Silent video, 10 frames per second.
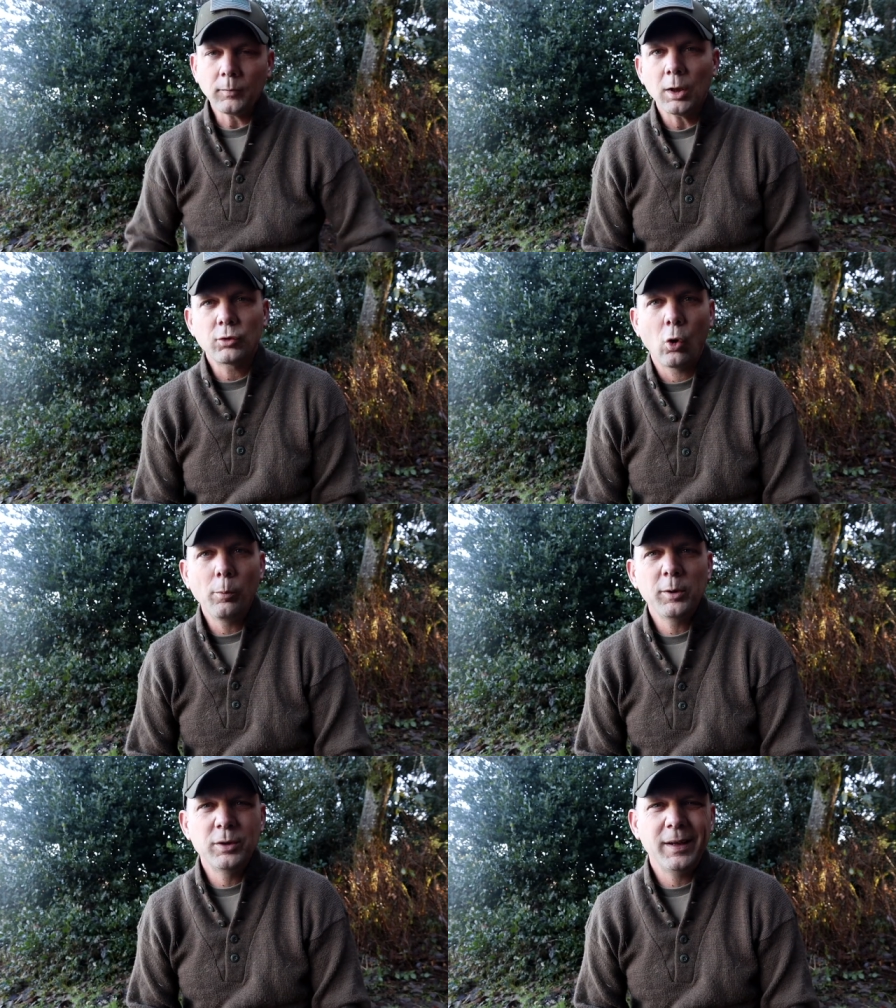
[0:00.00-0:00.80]
So I
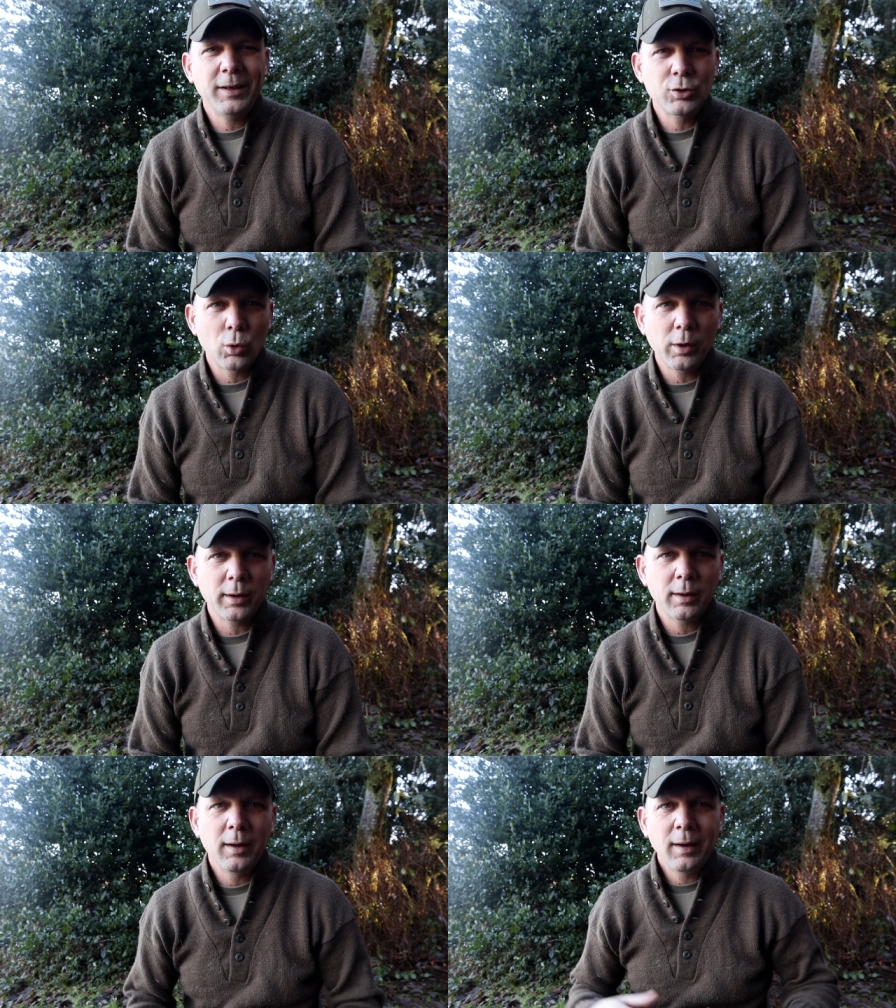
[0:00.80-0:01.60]
hope you did
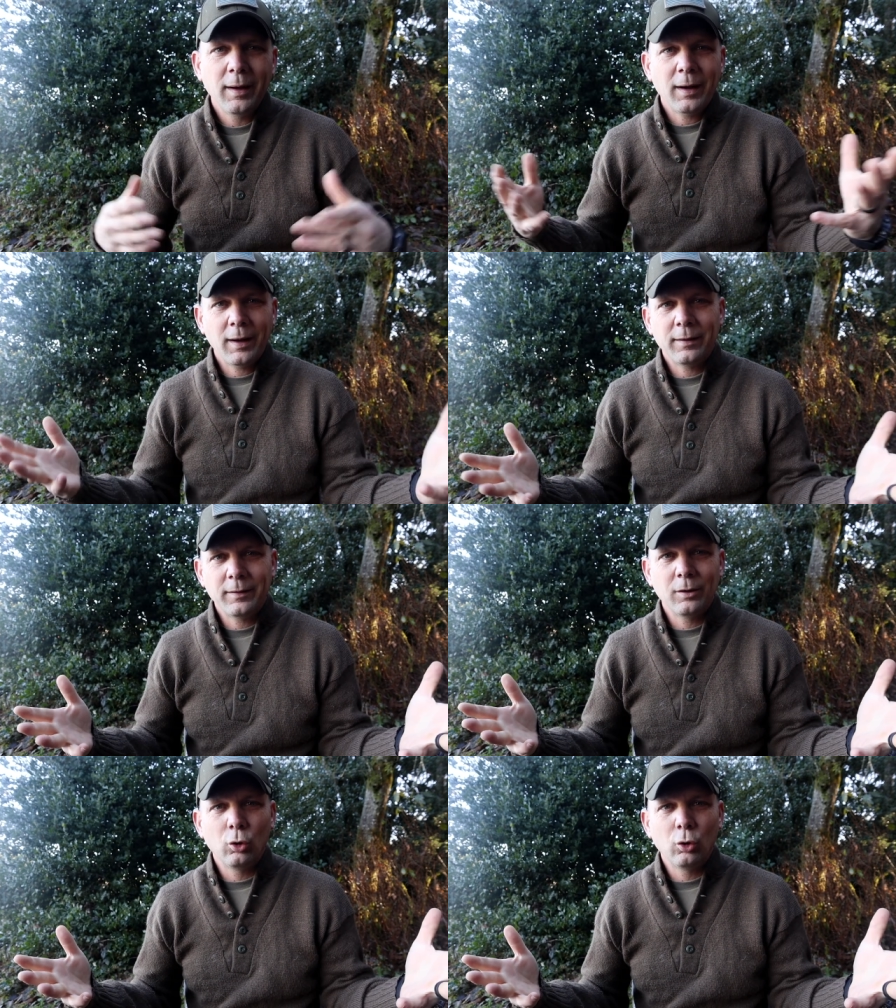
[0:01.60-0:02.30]
enjoy uh, the